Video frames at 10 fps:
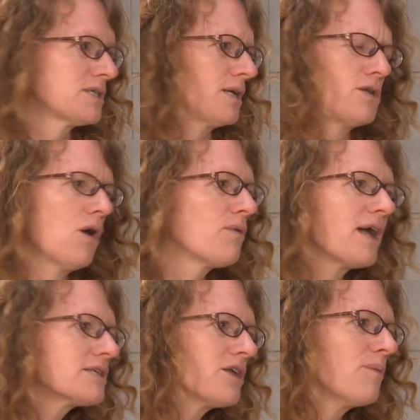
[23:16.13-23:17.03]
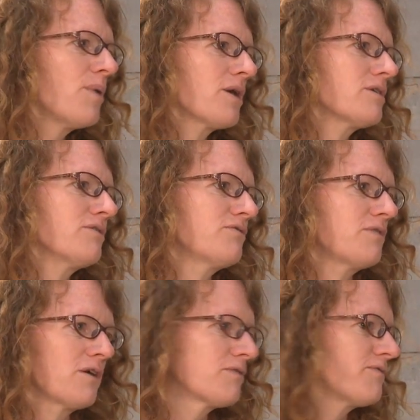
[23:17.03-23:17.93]
say, no, that's not part of
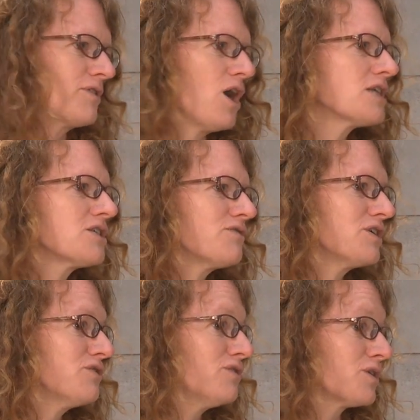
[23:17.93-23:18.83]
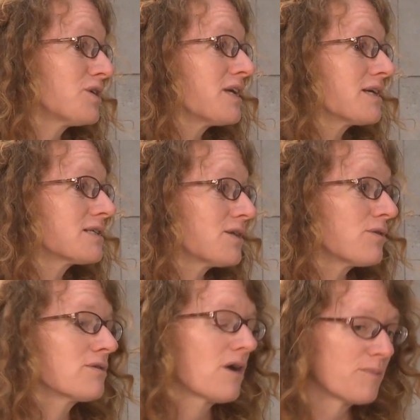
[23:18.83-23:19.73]
our philosophy of learning.
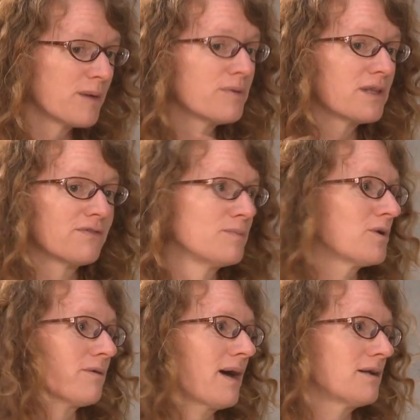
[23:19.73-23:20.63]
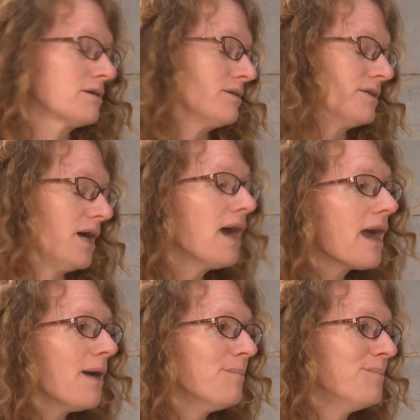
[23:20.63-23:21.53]
So there are people even more radical than I
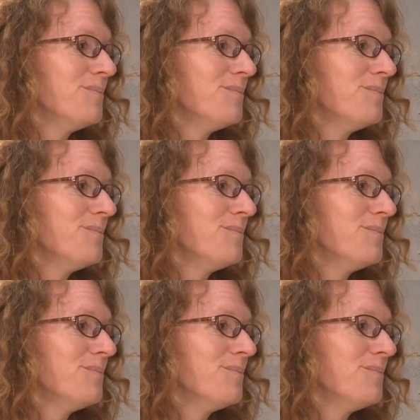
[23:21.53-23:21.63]
am.